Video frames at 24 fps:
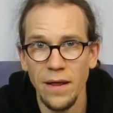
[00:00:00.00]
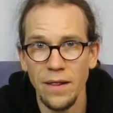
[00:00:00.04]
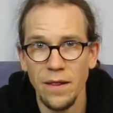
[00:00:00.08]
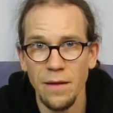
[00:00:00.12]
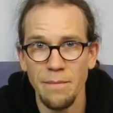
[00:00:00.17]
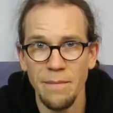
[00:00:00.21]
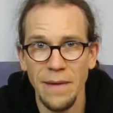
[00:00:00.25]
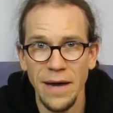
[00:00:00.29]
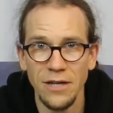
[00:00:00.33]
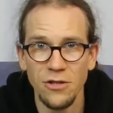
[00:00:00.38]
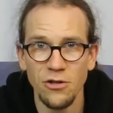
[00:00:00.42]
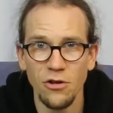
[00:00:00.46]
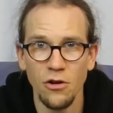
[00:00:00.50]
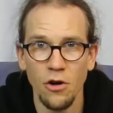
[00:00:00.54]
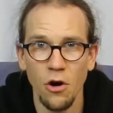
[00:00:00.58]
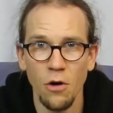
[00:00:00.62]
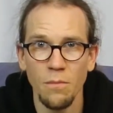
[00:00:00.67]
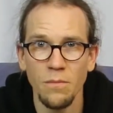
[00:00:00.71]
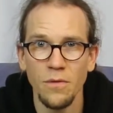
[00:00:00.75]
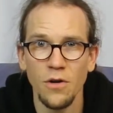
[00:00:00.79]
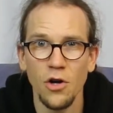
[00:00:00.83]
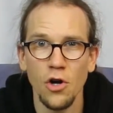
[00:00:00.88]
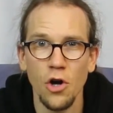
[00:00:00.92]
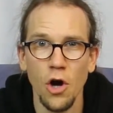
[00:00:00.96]
the
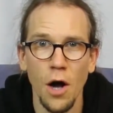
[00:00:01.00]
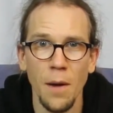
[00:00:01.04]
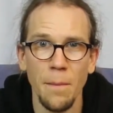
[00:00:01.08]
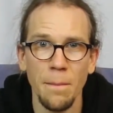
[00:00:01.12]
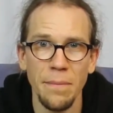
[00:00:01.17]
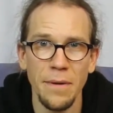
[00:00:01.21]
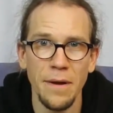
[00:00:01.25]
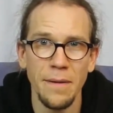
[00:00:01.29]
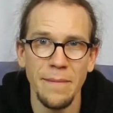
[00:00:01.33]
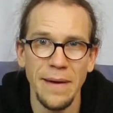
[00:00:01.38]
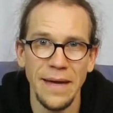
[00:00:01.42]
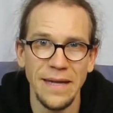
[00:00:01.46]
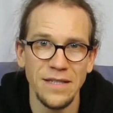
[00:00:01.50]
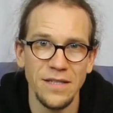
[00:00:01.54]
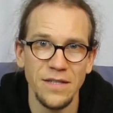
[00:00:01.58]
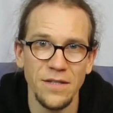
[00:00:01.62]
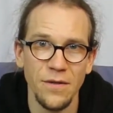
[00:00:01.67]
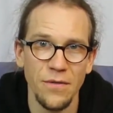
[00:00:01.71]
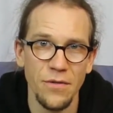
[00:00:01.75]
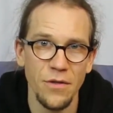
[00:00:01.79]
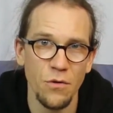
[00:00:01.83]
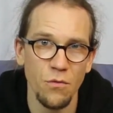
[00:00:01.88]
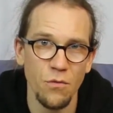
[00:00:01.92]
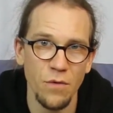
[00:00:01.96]
metronome complements
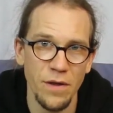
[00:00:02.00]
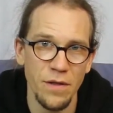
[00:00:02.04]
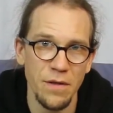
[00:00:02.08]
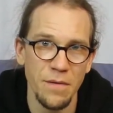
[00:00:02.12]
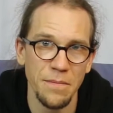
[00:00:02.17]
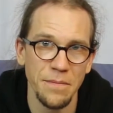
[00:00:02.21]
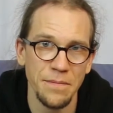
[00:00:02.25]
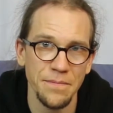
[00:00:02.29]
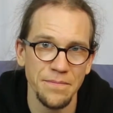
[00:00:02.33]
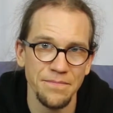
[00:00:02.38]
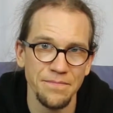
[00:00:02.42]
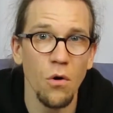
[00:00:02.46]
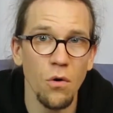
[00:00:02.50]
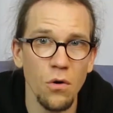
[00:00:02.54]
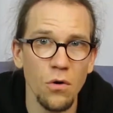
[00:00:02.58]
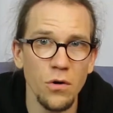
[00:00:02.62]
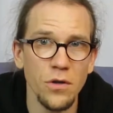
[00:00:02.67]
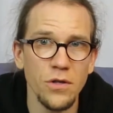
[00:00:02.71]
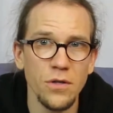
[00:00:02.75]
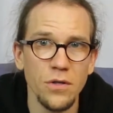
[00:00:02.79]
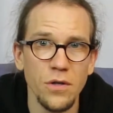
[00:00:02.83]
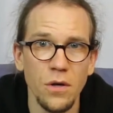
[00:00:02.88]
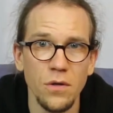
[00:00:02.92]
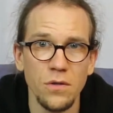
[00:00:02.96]
the rhythm. Or
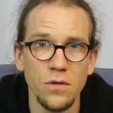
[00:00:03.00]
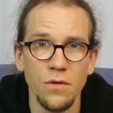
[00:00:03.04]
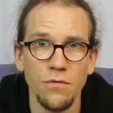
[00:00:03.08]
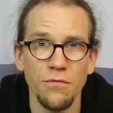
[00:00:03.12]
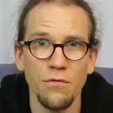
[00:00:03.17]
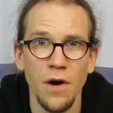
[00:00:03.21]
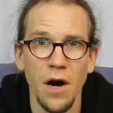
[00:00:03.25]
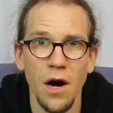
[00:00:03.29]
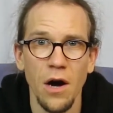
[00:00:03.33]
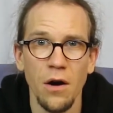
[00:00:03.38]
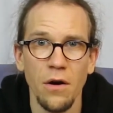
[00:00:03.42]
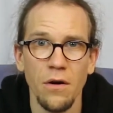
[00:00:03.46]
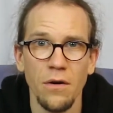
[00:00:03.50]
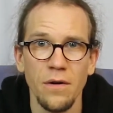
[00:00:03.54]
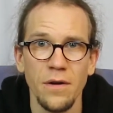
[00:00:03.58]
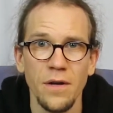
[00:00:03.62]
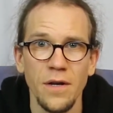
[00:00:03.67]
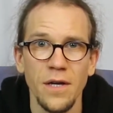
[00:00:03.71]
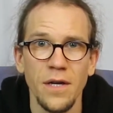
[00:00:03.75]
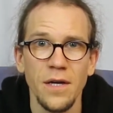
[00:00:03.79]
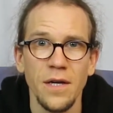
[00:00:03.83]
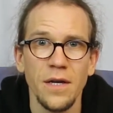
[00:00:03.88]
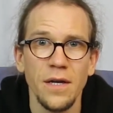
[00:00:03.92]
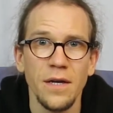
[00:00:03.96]
you go so far
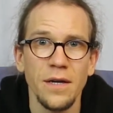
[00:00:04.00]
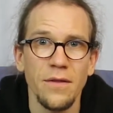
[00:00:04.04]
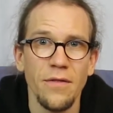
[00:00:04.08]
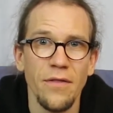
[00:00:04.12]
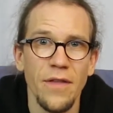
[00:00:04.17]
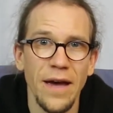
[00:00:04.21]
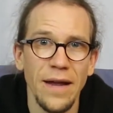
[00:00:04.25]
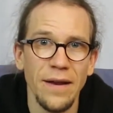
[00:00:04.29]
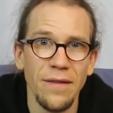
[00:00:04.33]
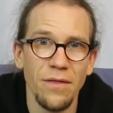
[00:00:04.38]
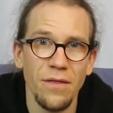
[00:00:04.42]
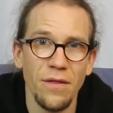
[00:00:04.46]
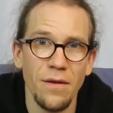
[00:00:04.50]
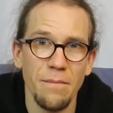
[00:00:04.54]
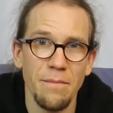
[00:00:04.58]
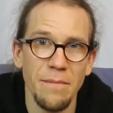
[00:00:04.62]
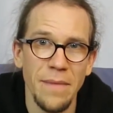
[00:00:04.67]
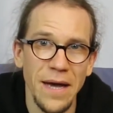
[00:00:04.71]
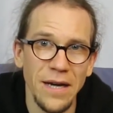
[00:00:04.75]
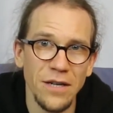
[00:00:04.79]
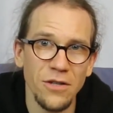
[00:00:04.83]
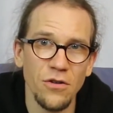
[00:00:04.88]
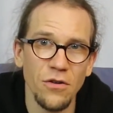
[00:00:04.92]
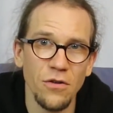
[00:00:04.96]
that the
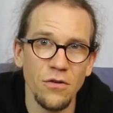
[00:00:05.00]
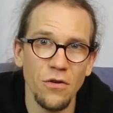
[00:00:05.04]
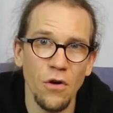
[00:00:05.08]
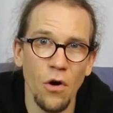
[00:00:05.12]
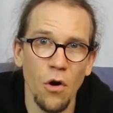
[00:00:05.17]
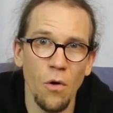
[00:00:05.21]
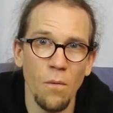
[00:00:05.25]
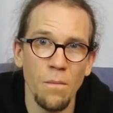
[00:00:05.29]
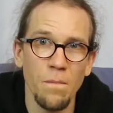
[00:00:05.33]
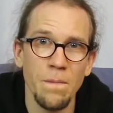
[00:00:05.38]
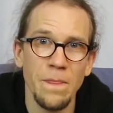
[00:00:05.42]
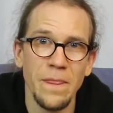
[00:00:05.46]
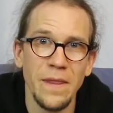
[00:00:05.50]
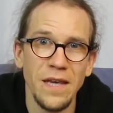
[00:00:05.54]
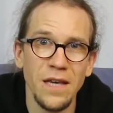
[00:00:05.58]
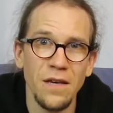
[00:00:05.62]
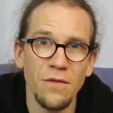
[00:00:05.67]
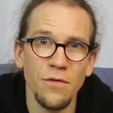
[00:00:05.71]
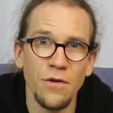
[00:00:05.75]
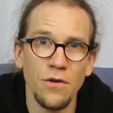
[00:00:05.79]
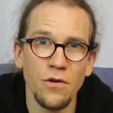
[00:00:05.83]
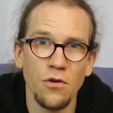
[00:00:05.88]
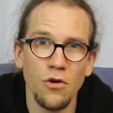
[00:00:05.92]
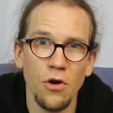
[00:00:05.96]
metronome
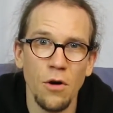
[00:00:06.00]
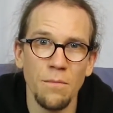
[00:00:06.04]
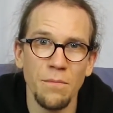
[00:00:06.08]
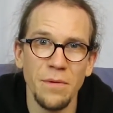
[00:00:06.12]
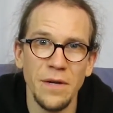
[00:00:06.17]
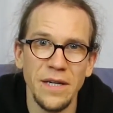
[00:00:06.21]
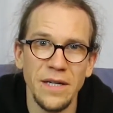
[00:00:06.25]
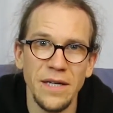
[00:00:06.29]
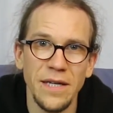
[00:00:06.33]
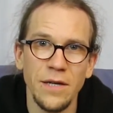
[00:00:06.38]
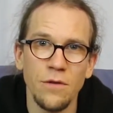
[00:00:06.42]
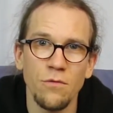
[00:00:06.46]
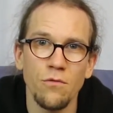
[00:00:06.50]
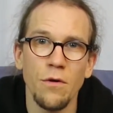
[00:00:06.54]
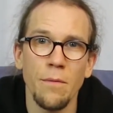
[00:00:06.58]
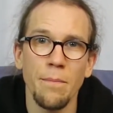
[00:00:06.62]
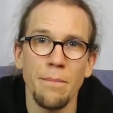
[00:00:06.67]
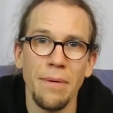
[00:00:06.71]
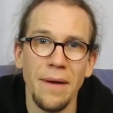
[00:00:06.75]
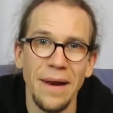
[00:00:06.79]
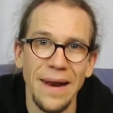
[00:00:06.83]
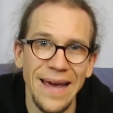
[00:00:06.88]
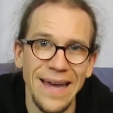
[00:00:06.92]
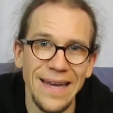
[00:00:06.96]
even completely
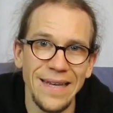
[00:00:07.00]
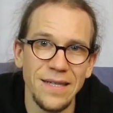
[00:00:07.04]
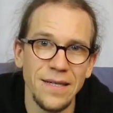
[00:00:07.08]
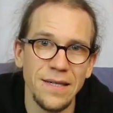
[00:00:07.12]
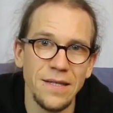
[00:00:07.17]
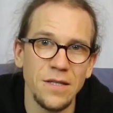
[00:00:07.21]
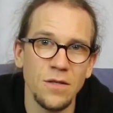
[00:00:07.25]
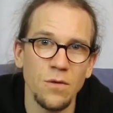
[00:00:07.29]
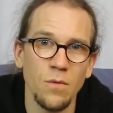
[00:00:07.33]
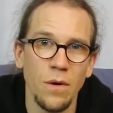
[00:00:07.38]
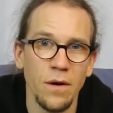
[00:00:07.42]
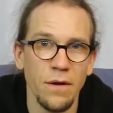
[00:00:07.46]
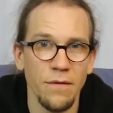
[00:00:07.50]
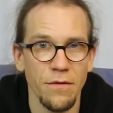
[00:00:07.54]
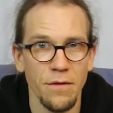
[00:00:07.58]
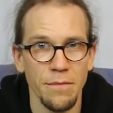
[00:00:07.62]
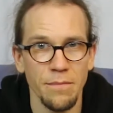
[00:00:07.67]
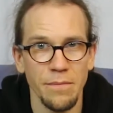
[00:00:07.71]
replaces one of the